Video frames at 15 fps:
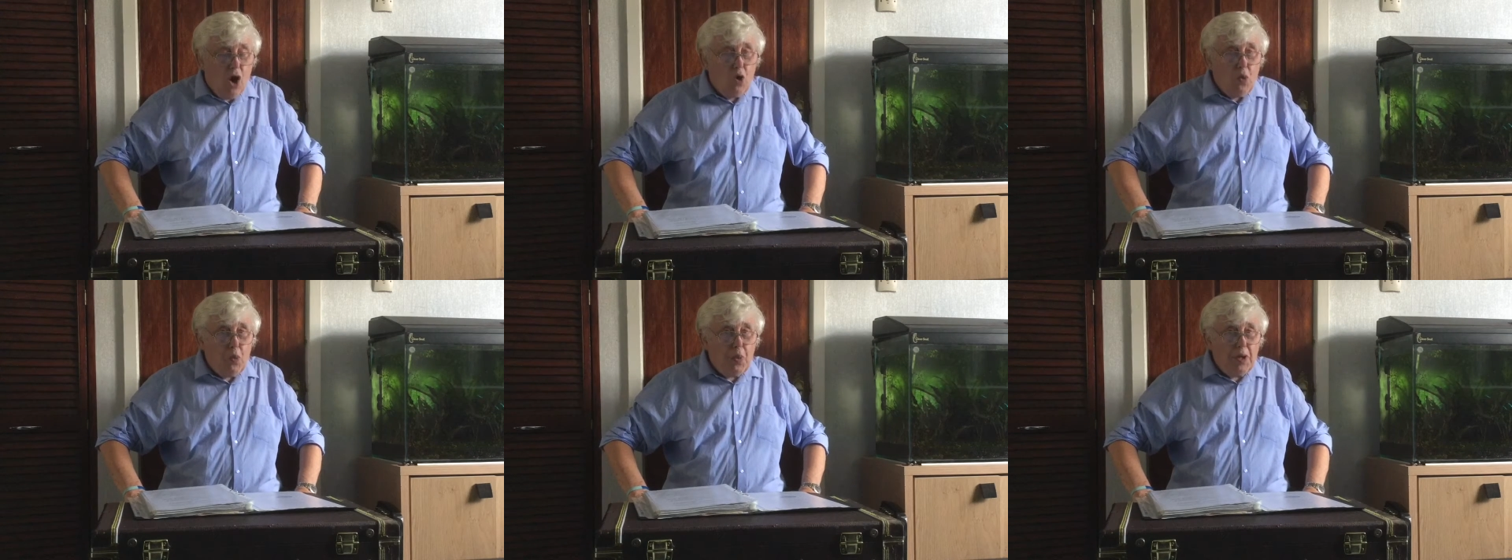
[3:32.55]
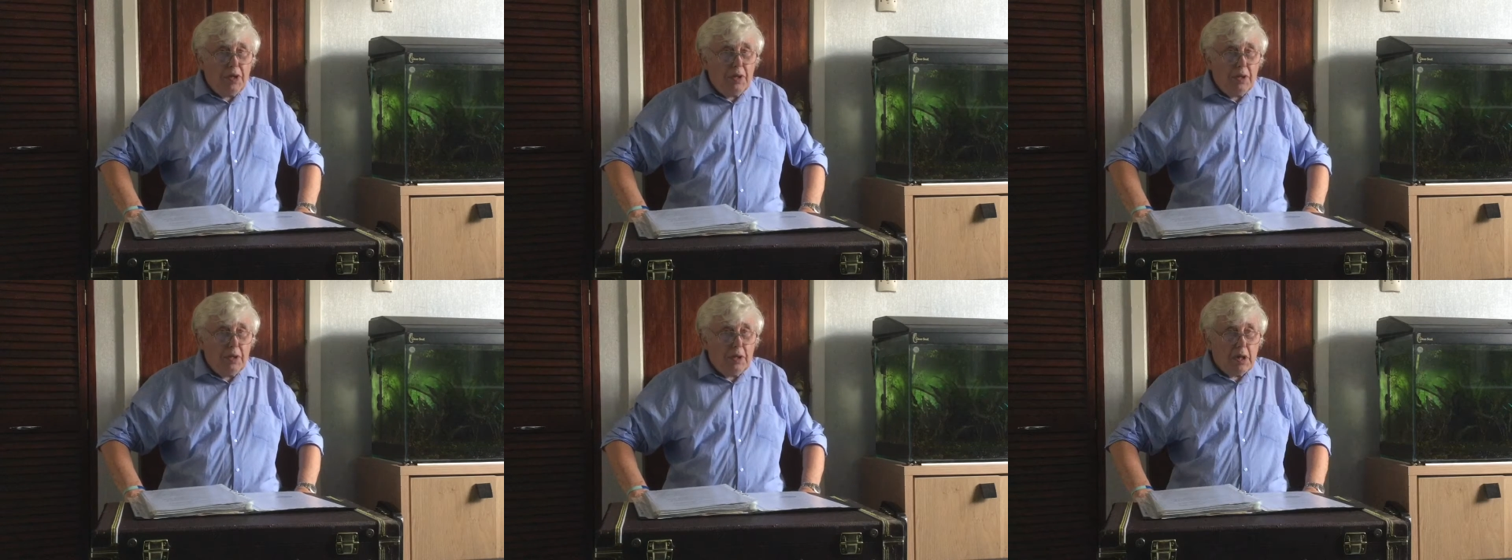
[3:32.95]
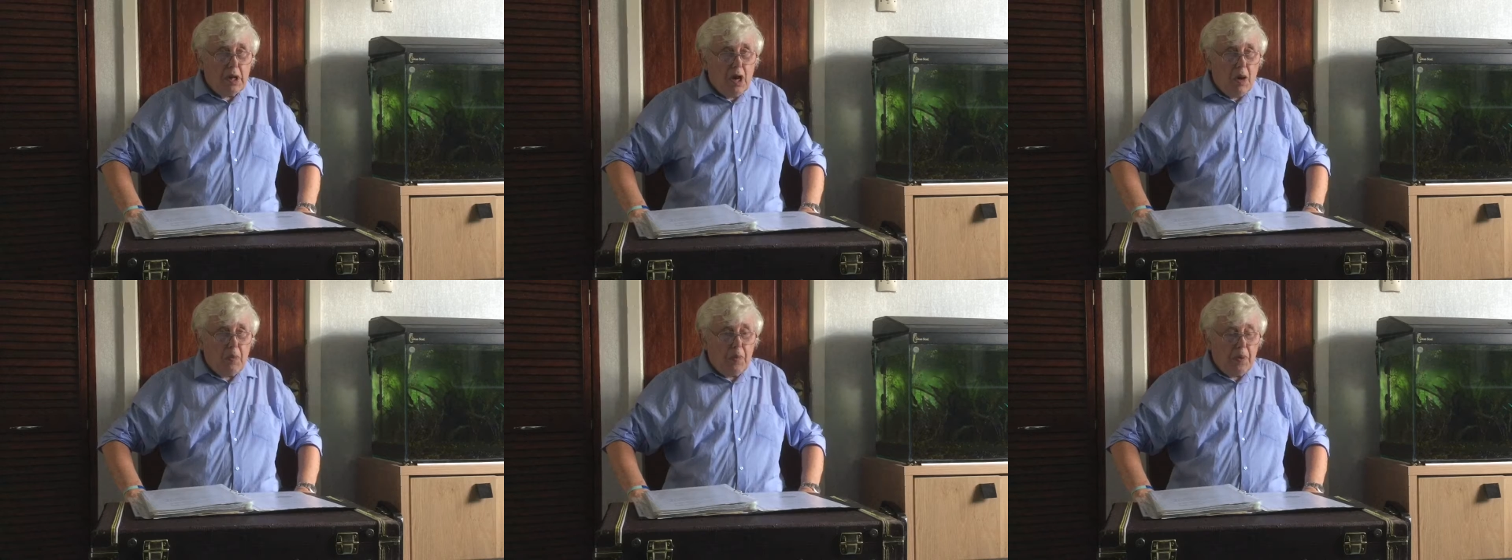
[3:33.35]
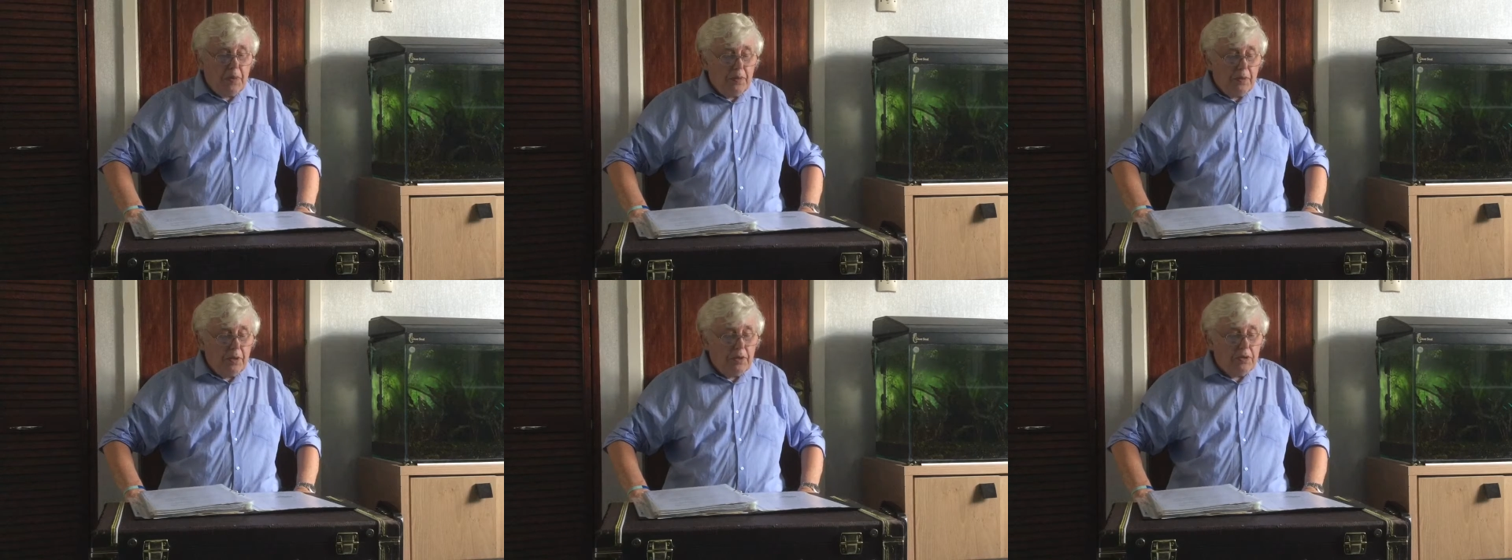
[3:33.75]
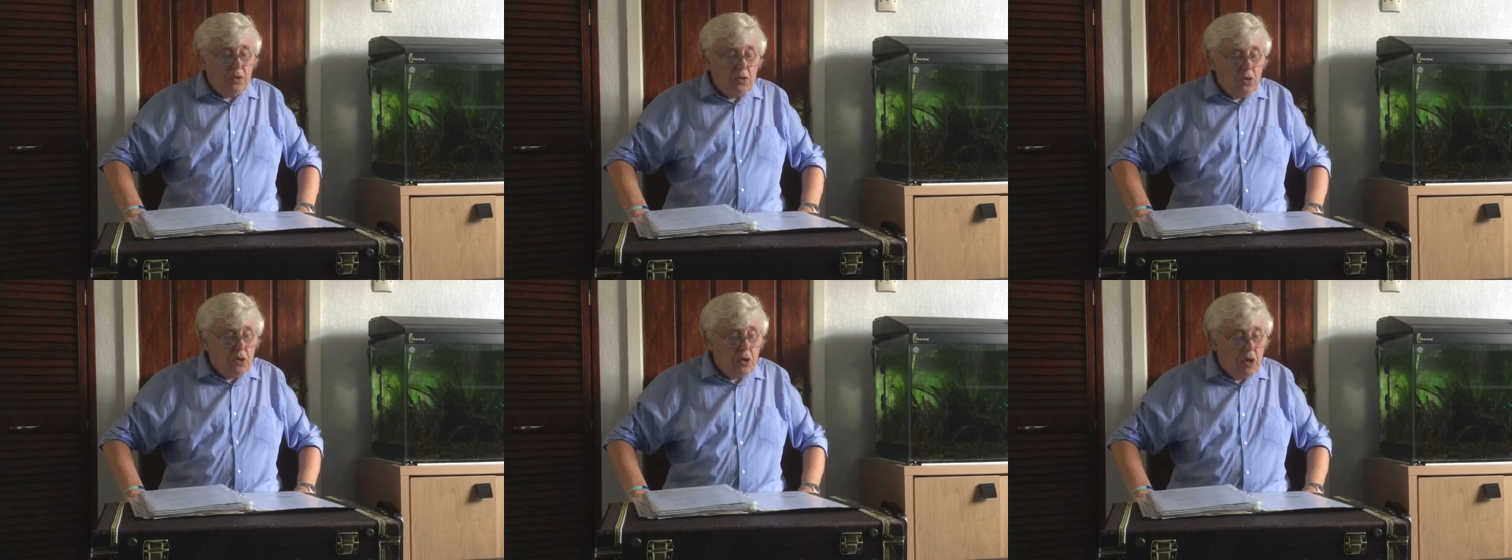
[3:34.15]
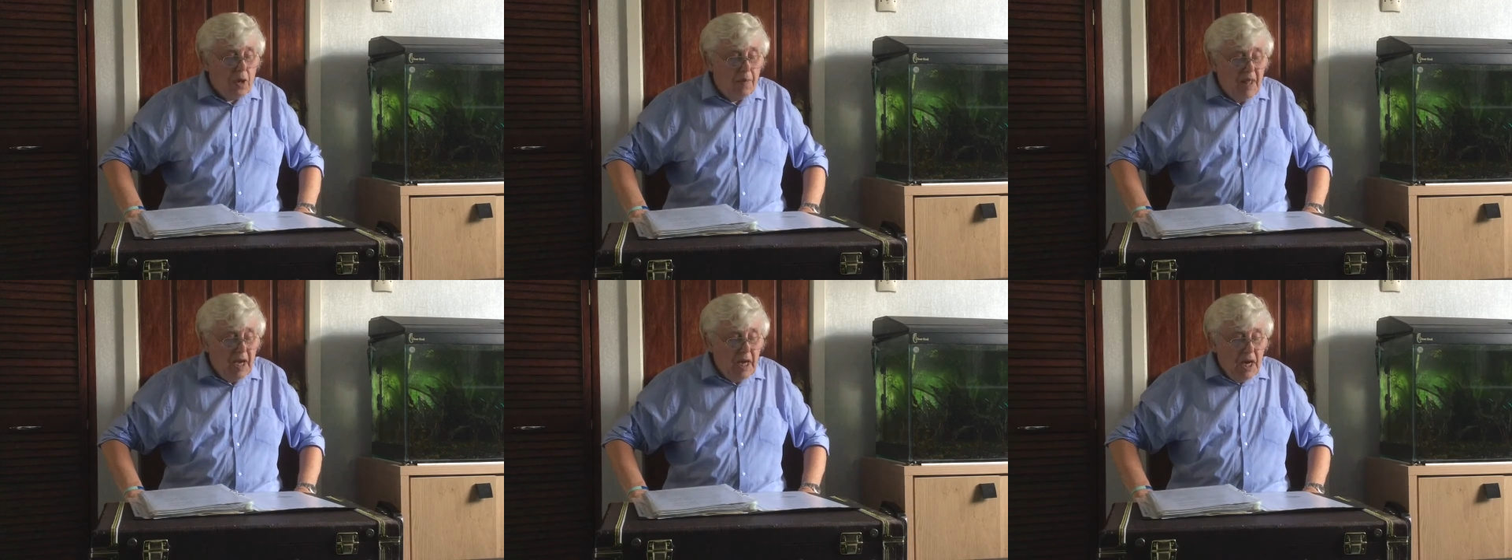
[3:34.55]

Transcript: opened up the door.